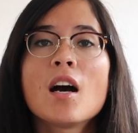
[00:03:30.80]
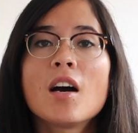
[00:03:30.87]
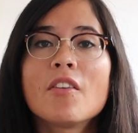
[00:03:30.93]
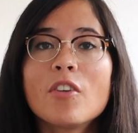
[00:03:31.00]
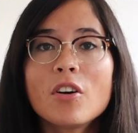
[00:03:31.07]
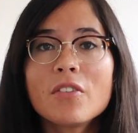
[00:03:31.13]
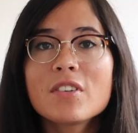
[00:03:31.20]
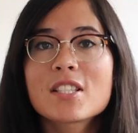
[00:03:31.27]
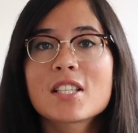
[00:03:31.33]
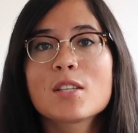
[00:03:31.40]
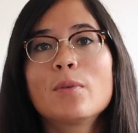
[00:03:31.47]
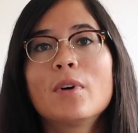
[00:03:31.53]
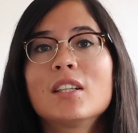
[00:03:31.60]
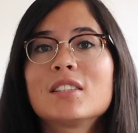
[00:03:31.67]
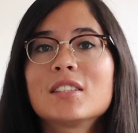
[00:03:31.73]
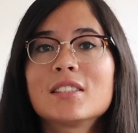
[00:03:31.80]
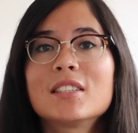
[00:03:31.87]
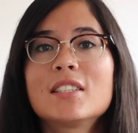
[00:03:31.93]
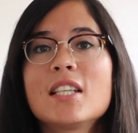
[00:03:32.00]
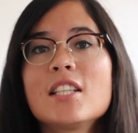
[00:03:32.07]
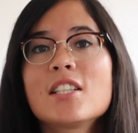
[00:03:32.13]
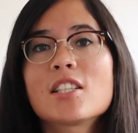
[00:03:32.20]
I've obviously worked as
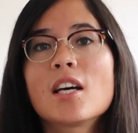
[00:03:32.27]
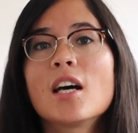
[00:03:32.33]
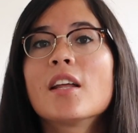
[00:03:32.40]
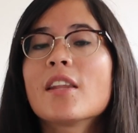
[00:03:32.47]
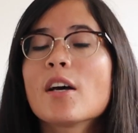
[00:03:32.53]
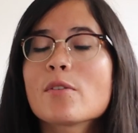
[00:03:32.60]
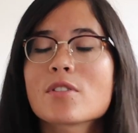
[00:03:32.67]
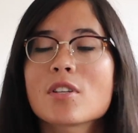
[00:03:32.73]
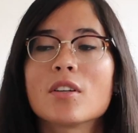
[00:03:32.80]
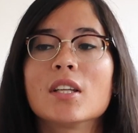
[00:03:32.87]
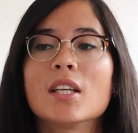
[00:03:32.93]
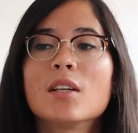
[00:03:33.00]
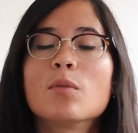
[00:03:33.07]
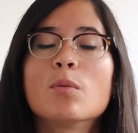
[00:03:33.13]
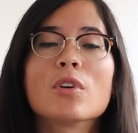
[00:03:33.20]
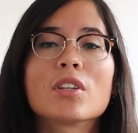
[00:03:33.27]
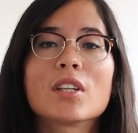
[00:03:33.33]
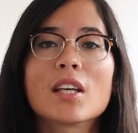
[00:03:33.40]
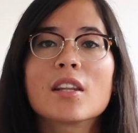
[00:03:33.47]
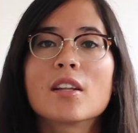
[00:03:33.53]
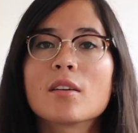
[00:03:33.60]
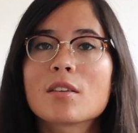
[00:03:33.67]
a teacher. That was only
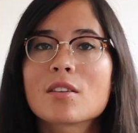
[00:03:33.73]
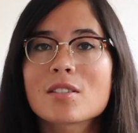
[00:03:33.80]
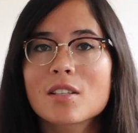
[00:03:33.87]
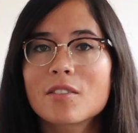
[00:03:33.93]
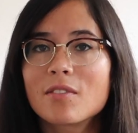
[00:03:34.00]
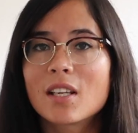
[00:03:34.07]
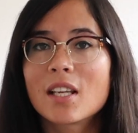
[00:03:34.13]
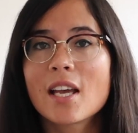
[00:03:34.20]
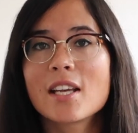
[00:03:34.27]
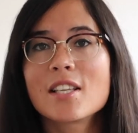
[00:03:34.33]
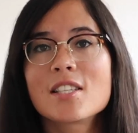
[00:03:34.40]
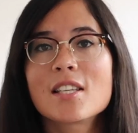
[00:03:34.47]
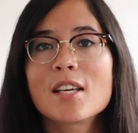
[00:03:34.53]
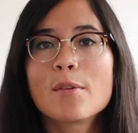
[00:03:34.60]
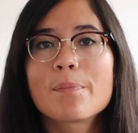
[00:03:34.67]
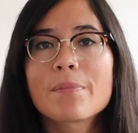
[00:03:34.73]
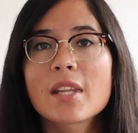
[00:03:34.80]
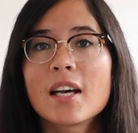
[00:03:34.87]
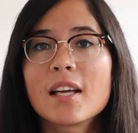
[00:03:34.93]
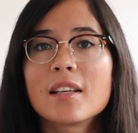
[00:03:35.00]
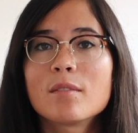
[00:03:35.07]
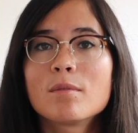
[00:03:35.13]
1 year though, because I really hated it.
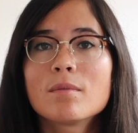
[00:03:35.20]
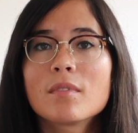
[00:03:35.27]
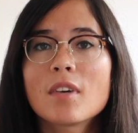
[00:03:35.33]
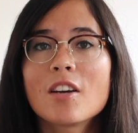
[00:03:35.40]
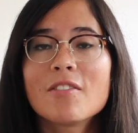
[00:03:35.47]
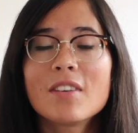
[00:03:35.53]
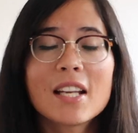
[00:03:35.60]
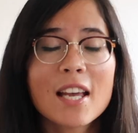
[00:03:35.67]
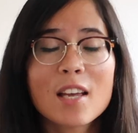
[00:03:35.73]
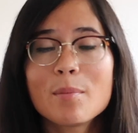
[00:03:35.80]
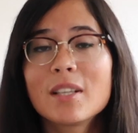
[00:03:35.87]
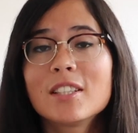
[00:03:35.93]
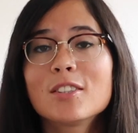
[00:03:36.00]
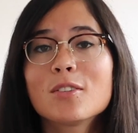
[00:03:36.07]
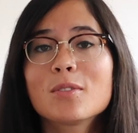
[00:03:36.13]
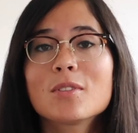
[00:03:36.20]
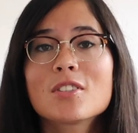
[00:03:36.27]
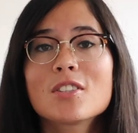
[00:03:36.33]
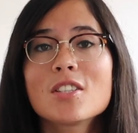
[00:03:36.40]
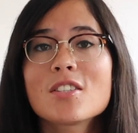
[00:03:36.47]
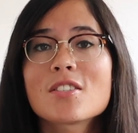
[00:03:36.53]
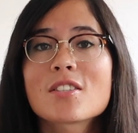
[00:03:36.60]
And I really hate being told
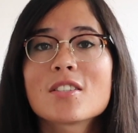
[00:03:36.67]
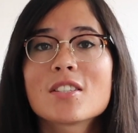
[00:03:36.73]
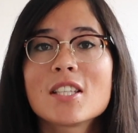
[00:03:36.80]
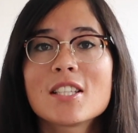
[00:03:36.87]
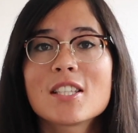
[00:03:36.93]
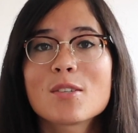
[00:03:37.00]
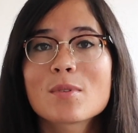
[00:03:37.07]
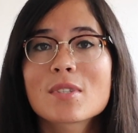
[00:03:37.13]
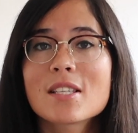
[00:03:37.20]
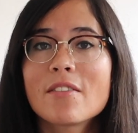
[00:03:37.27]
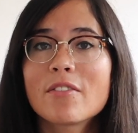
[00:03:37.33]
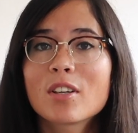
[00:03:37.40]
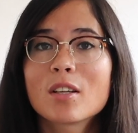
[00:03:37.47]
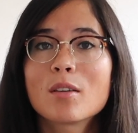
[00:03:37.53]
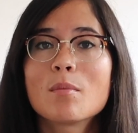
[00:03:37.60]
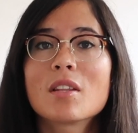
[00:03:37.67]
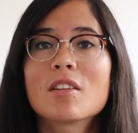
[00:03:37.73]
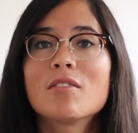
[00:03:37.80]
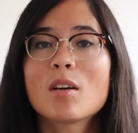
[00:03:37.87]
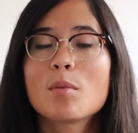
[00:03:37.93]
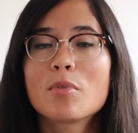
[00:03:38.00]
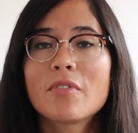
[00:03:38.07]
what to do, so teaching was never going to be
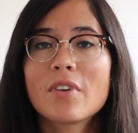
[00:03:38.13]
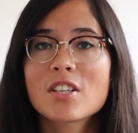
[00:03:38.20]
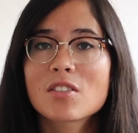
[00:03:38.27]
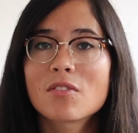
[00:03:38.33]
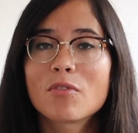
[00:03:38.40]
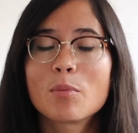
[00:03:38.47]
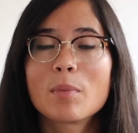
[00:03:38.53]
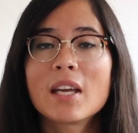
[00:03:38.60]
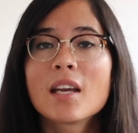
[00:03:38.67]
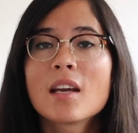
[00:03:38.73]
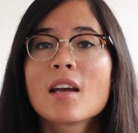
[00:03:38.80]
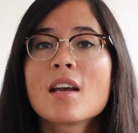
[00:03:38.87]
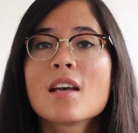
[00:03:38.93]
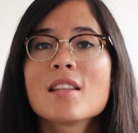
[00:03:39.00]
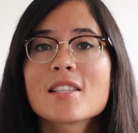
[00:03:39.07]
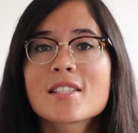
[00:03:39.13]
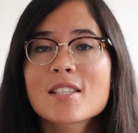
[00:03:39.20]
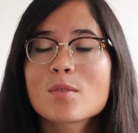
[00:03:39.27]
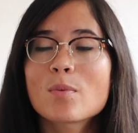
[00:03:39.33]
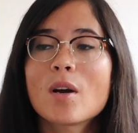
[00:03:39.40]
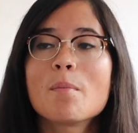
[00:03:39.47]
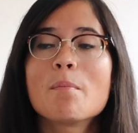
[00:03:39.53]
the right profession for me. This
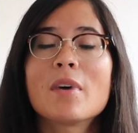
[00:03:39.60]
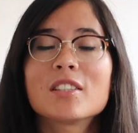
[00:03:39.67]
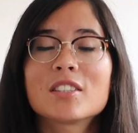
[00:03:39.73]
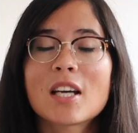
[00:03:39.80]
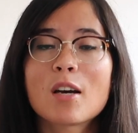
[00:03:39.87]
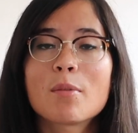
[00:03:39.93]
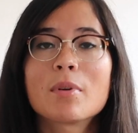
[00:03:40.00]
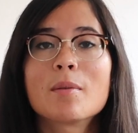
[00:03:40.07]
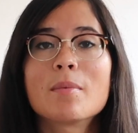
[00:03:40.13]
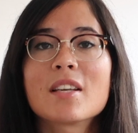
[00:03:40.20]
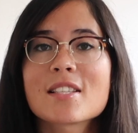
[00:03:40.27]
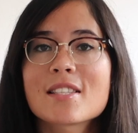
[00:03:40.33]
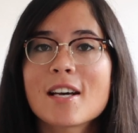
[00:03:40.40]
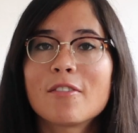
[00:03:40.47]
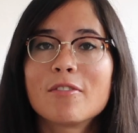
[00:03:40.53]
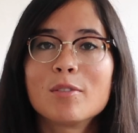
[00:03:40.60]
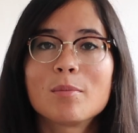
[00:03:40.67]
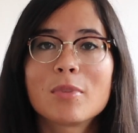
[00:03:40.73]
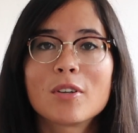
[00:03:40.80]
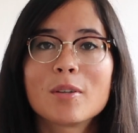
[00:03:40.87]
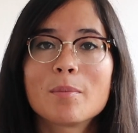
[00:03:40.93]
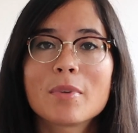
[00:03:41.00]
is why I'm much happier being
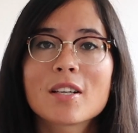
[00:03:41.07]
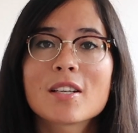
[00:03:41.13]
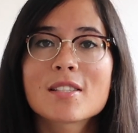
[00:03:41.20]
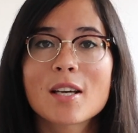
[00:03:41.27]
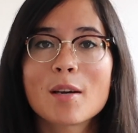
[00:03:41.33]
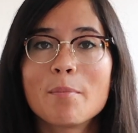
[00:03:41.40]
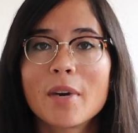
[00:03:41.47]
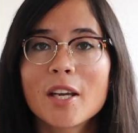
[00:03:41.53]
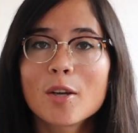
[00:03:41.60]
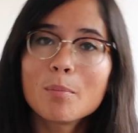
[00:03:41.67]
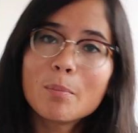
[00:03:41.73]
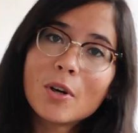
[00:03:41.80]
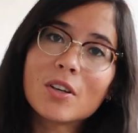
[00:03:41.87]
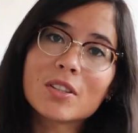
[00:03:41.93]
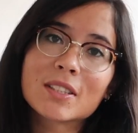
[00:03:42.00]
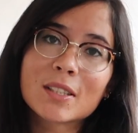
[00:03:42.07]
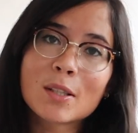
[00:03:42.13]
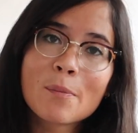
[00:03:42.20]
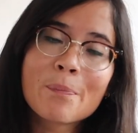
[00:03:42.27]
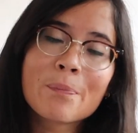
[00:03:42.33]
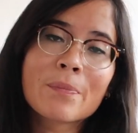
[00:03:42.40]
self-employed, because I'm my own boss.